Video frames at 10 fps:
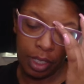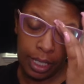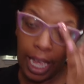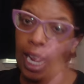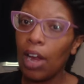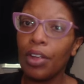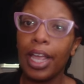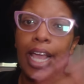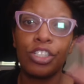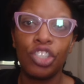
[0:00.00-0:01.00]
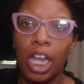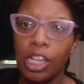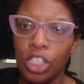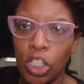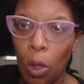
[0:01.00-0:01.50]
That area has
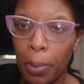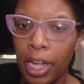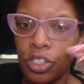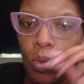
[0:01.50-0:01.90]
changed so much.